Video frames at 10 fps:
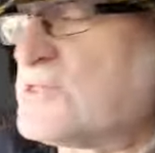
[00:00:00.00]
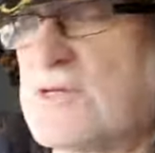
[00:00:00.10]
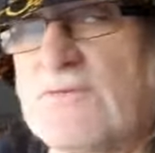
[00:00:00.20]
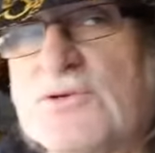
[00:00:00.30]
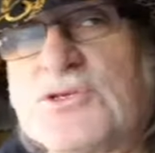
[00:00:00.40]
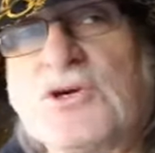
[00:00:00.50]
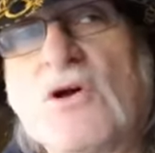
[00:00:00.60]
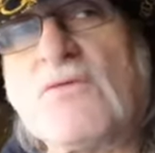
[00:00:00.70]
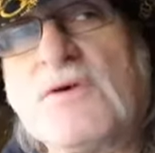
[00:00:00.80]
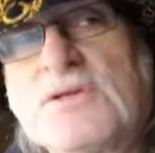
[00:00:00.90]
civil
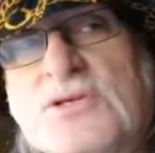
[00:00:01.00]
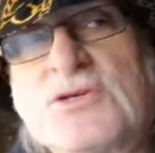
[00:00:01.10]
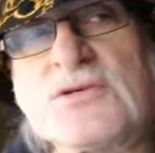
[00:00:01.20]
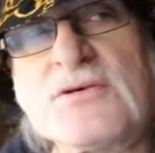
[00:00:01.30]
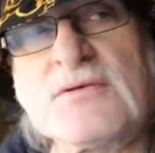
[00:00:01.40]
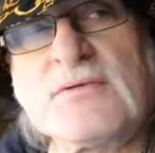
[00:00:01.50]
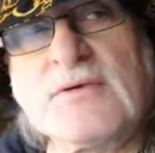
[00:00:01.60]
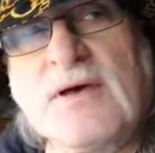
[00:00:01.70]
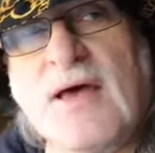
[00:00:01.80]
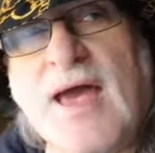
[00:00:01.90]
servants
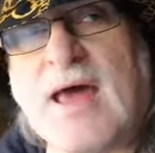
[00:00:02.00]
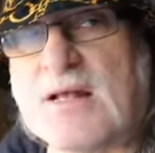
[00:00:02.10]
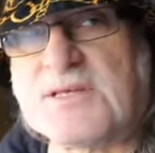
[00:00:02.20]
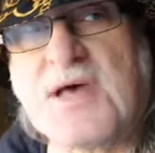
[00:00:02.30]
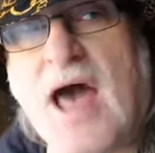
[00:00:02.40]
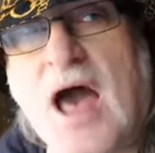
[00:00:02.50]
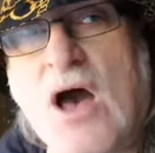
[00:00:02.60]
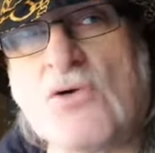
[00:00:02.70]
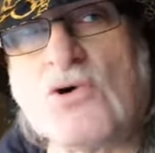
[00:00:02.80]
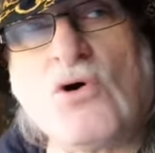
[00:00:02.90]
and a
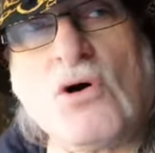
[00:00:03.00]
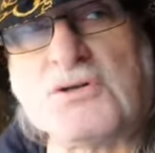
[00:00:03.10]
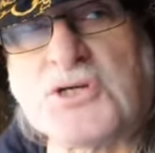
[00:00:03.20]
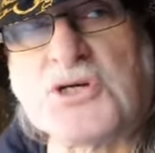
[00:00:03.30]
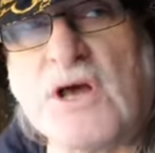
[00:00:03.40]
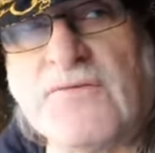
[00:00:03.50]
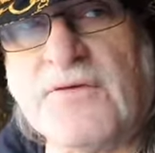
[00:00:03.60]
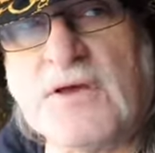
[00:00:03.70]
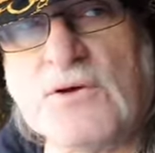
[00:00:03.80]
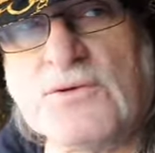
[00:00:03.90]
town called
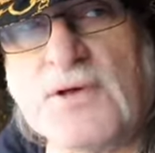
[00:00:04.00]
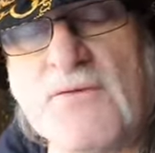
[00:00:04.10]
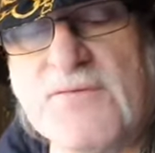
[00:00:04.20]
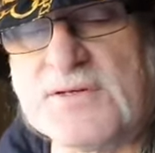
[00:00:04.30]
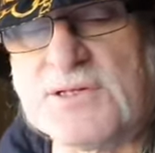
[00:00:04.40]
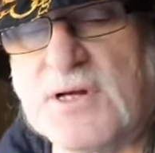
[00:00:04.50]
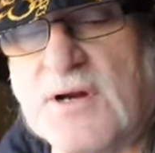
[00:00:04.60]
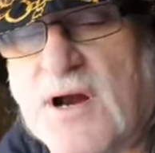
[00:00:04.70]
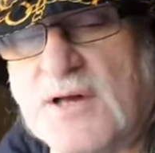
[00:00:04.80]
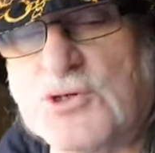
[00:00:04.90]
Sheffield. I
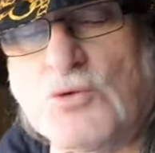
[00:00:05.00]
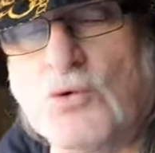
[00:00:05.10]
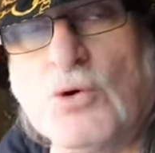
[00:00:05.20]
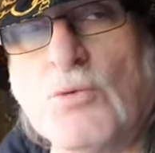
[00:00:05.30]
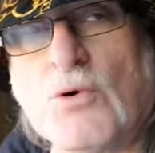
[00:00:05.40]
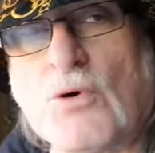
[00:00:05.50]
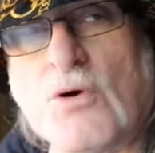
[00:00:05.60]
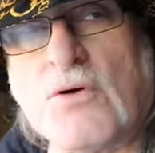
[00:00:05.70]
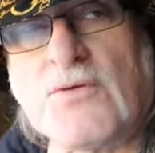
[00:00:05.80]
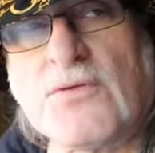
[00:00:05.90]
visited on Google
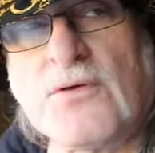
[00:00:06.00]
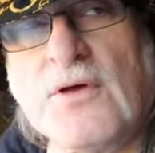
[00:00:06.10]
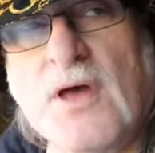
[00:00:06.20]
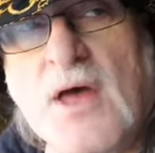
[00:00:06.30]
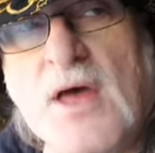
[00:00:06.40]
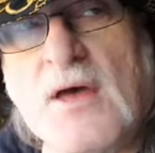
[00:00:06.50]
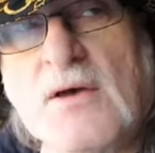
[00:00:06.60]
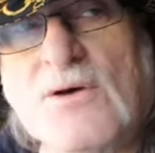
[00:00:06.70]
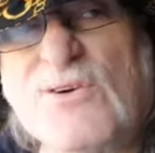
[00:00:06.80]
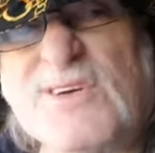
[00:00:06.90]
Earth.
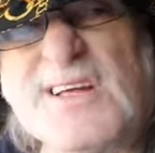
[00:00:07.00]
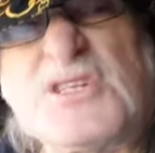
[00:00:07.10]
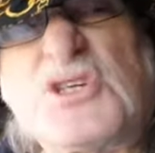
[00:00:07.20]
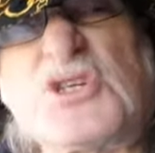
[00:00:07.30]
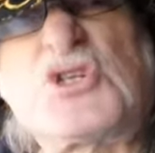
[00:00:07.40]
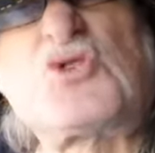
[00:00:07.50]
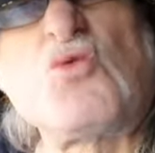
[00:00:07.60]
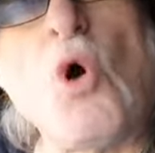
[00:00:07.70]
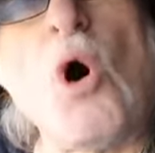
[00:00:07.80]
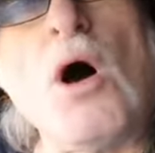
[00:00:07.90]
Gets
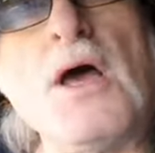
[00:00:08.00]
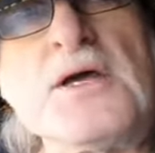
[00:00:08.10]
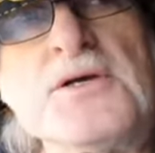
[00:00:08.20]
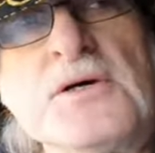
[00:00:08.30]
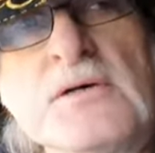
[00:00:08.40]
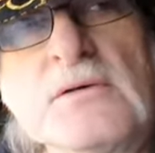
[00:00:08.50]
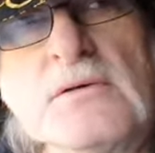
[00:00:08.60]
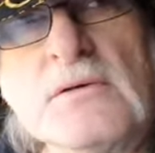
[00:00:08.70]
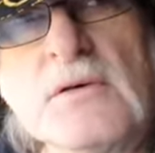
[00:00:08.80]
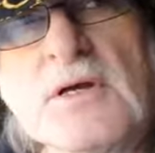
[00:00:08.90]
destroyed
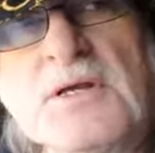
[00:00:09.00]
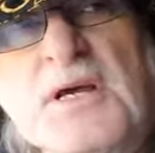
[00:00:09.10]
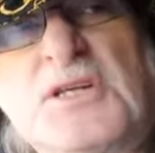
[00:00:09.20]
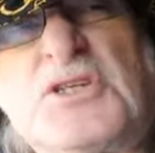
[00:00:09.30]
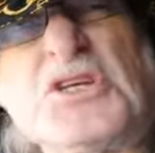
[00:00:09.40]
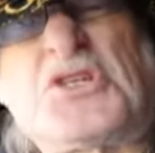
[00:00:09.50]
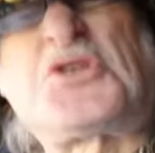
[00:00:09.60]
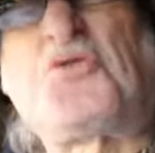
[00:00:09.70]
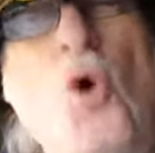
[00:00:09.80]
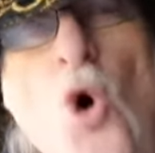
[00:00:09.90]

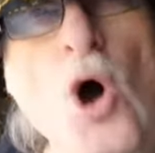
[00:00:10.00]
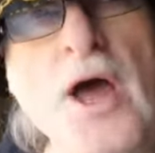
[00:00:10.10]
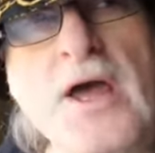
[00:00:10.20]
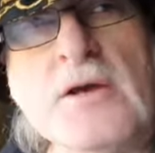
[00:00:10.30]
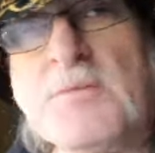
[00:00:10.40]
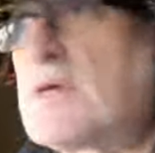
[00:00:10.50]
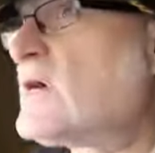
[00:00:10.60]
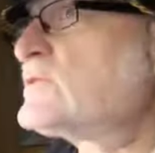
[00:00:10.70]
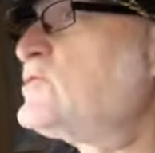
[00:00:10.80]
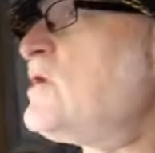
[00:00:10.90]

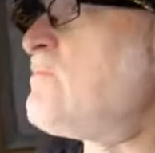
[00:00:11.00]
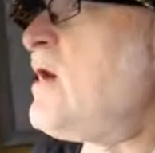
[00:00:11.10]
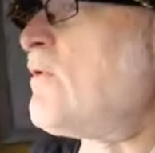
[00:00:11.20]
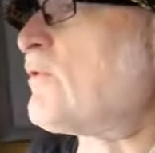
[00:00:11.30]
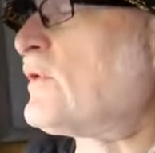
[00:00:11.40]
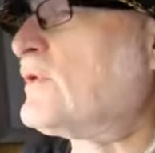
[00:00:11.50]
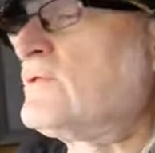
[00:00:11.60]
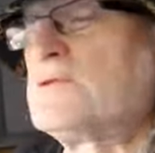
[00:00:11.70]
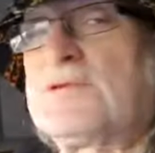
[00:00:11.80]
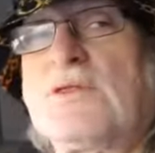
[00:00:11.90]
because the
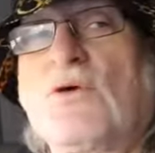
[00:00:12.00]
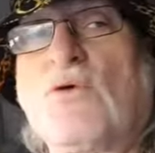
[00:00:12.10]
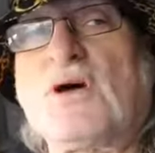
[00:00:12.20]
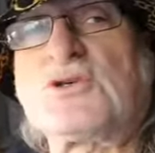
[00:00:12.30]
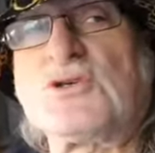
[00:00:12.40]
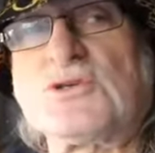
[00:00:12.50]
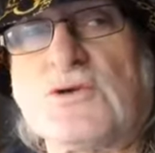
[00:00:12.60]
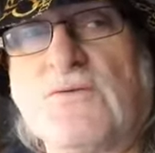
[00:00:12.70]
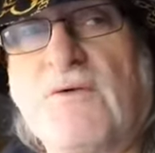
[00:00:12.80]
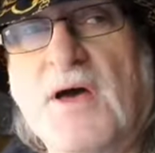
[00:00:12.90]
Americans and the Russians
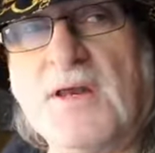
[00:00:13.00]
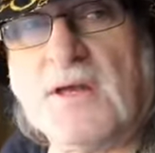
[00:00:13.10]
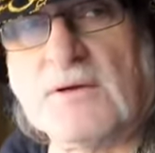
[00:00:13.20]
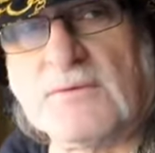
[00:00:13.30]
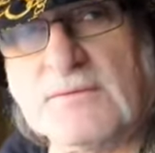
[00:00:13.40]
are fighting.